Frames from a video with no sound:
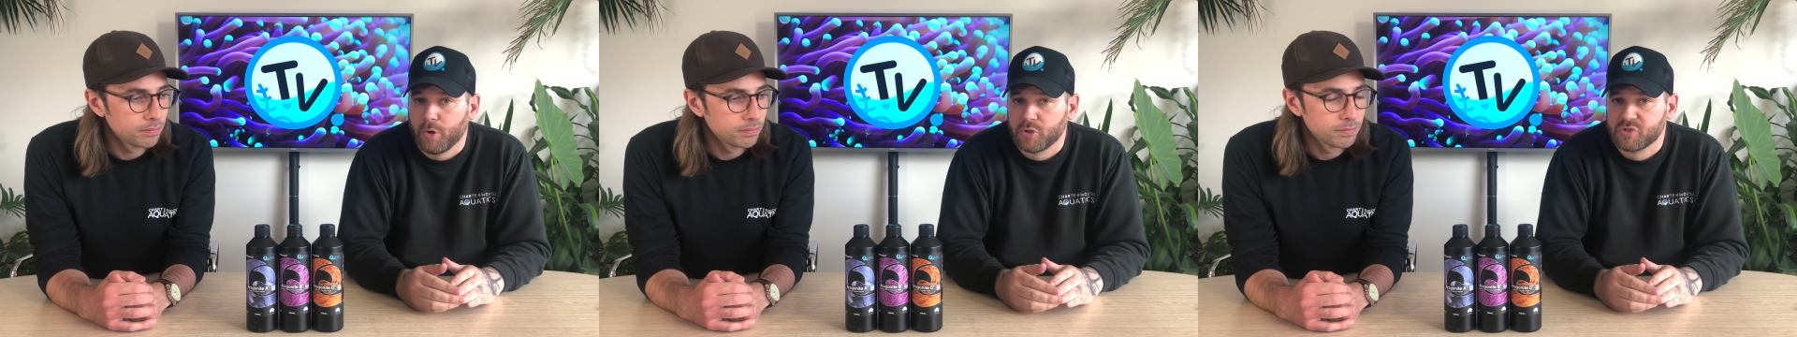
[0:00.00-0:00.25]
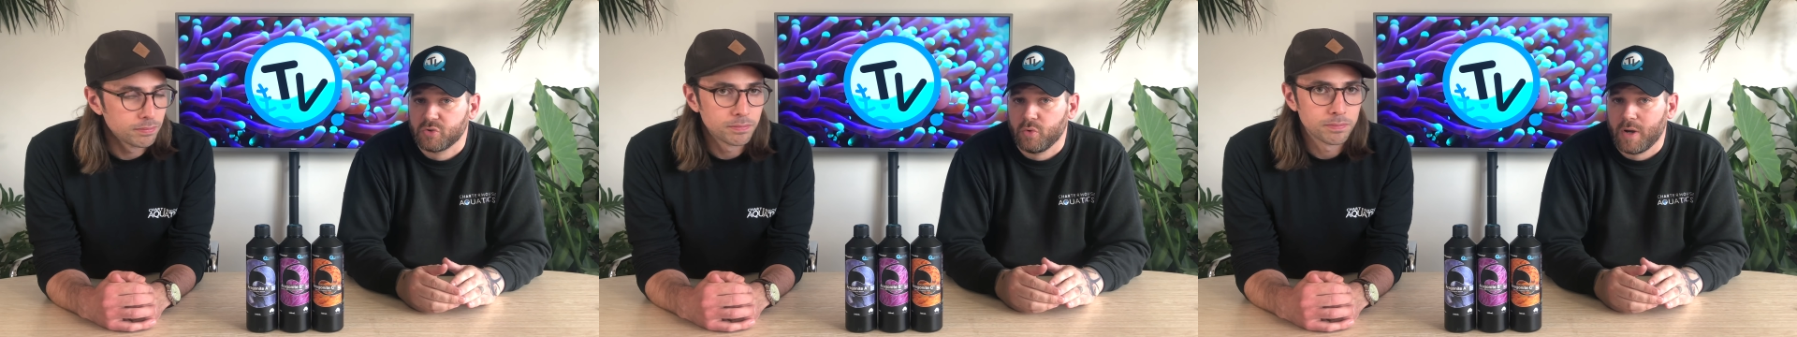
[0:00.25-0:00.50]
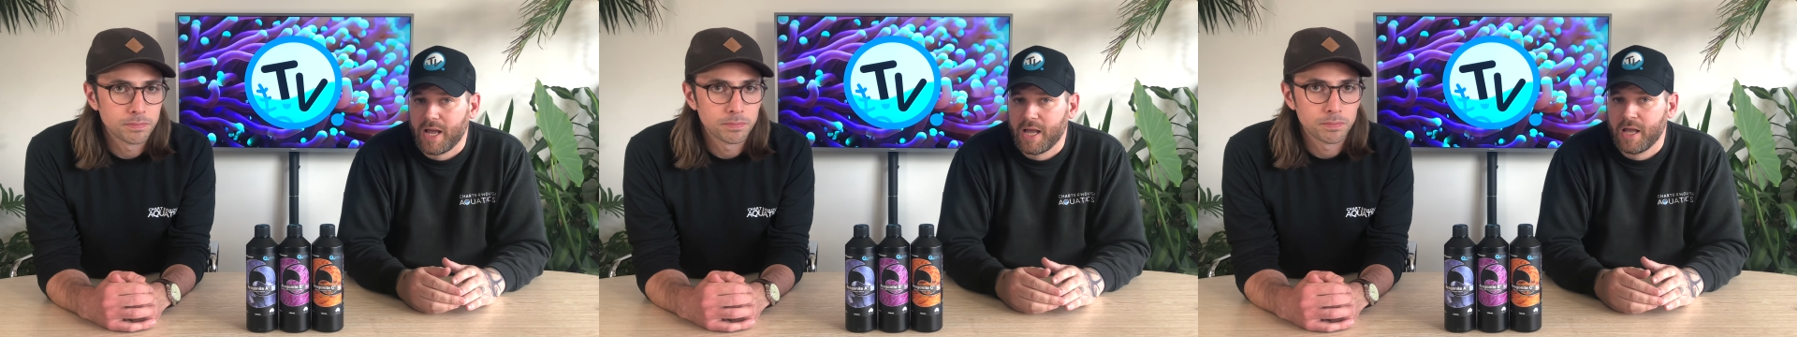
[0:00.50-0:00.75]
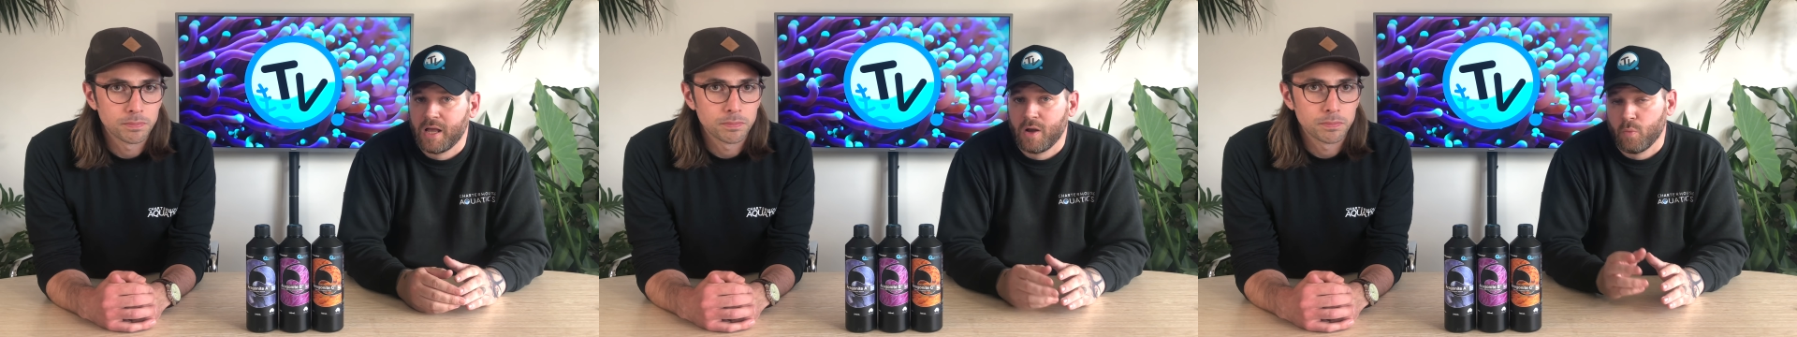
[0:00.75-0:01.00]
Speaker 1: bottle,
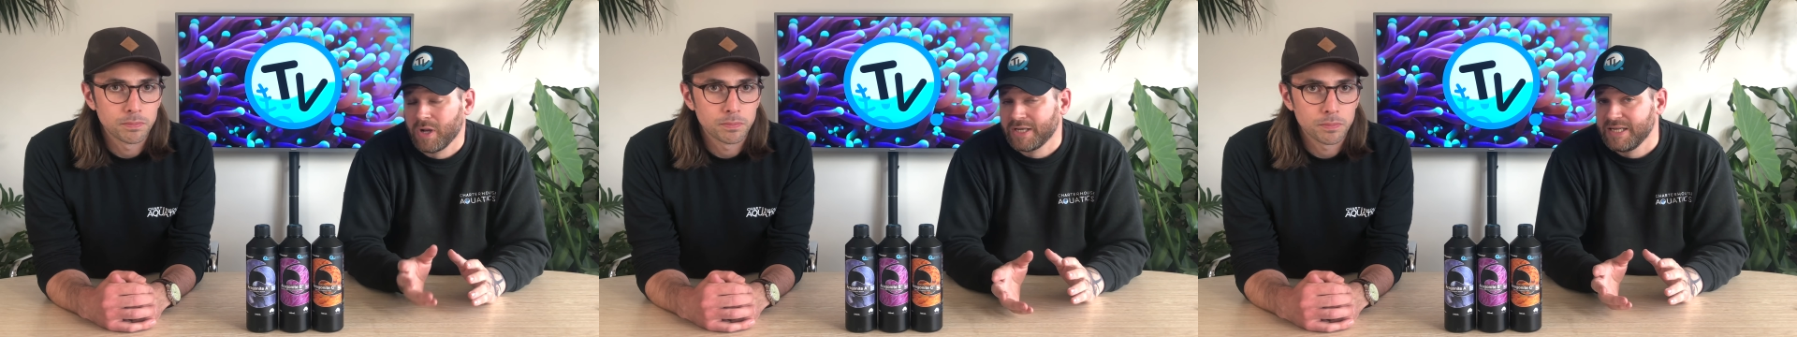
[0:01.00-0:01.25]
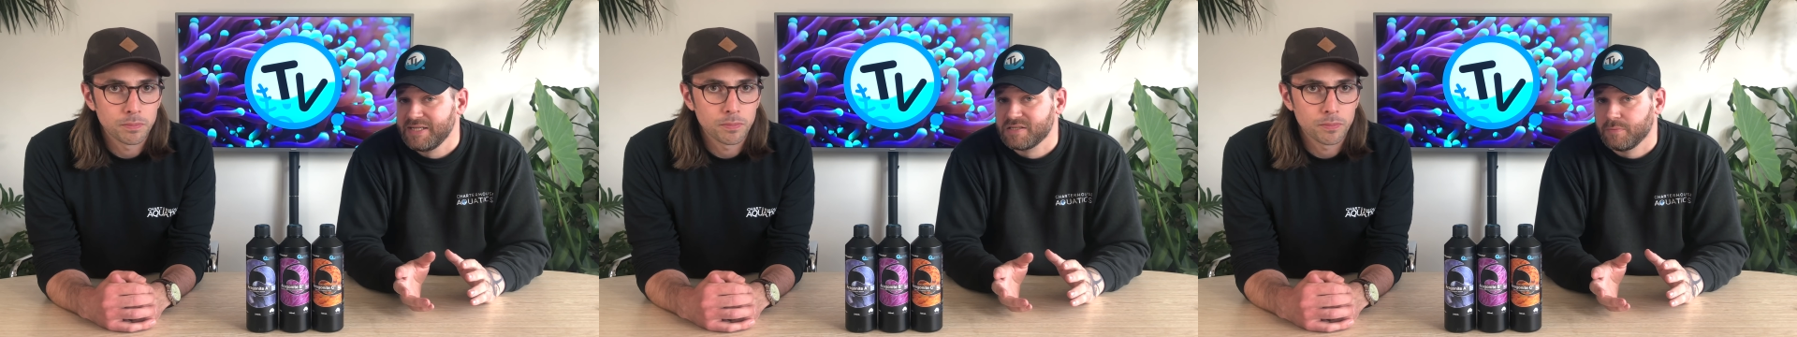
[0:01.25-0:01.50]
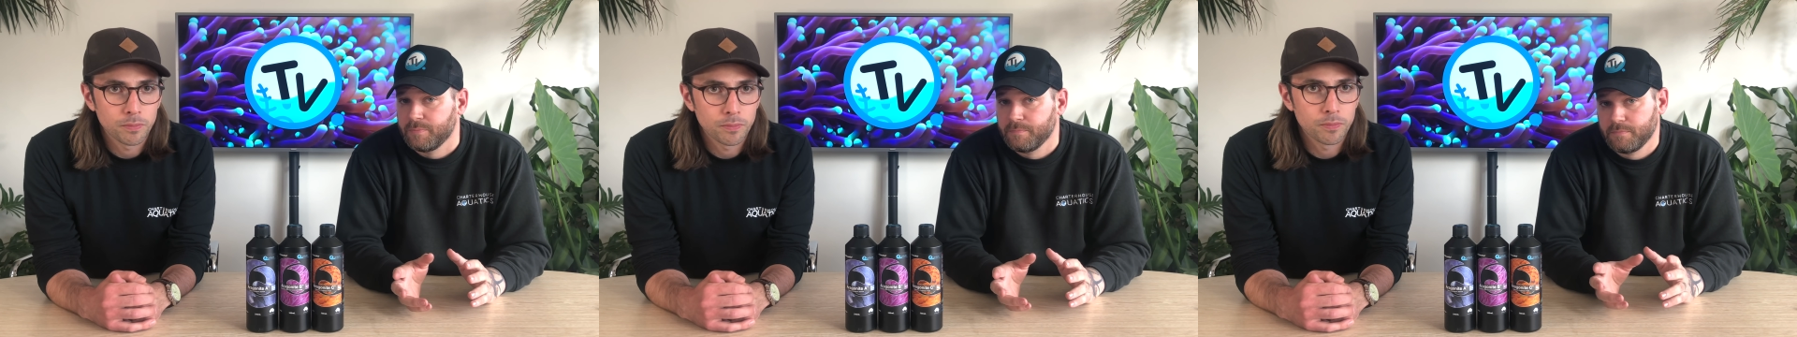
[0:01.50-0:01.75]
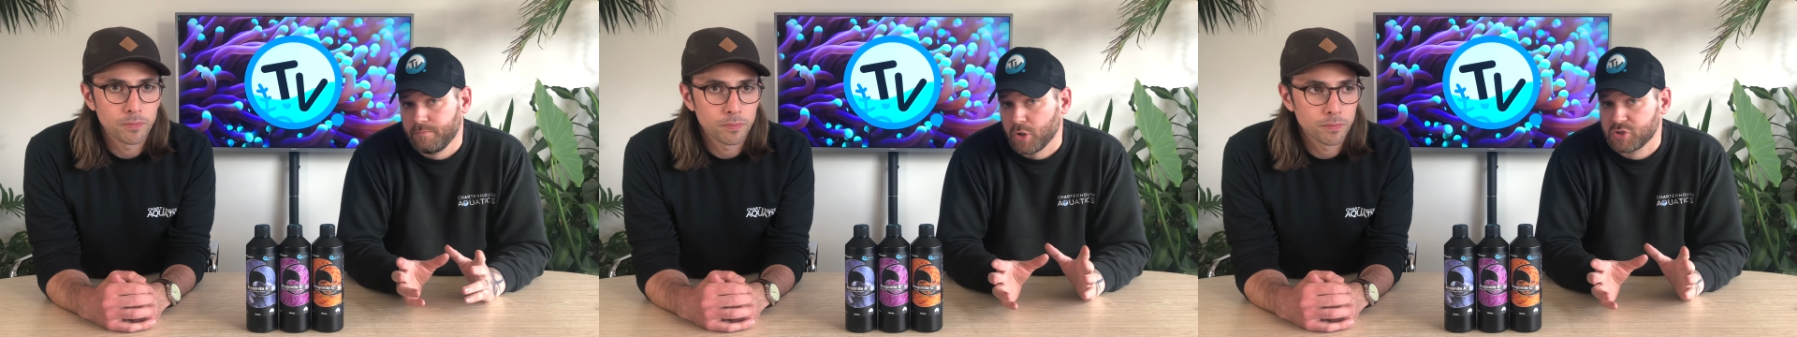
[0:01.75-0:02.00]
a 1 litre
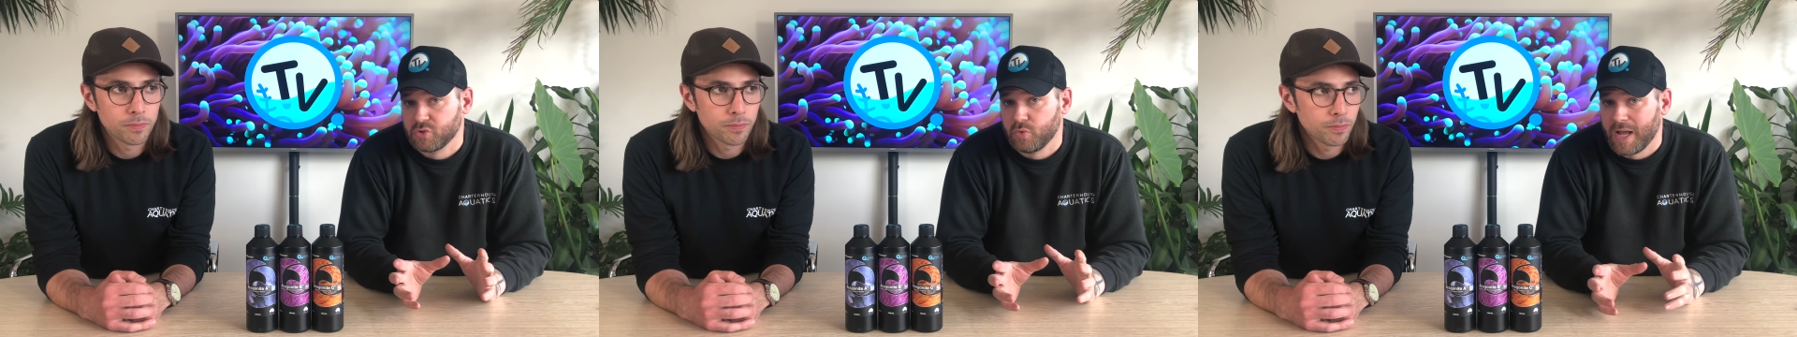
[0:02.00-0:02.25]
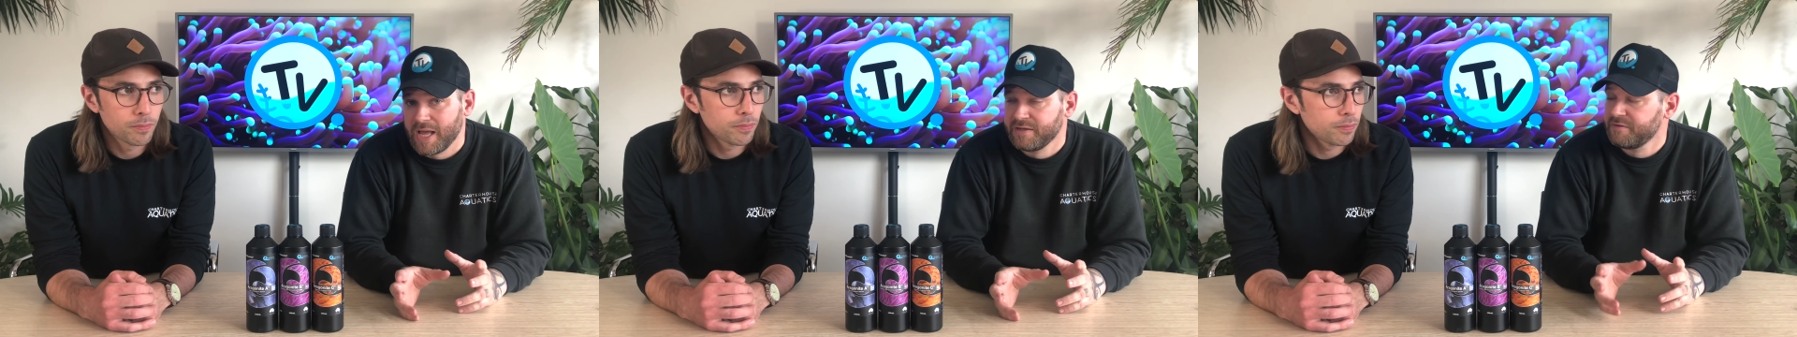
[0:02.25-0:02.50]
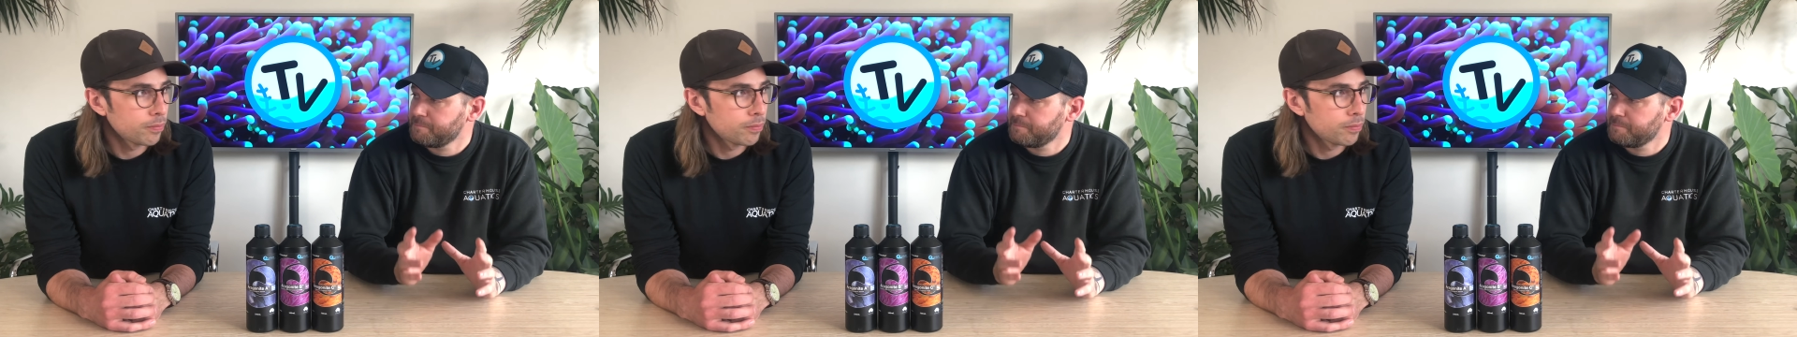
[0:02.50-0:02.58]
bottle, and a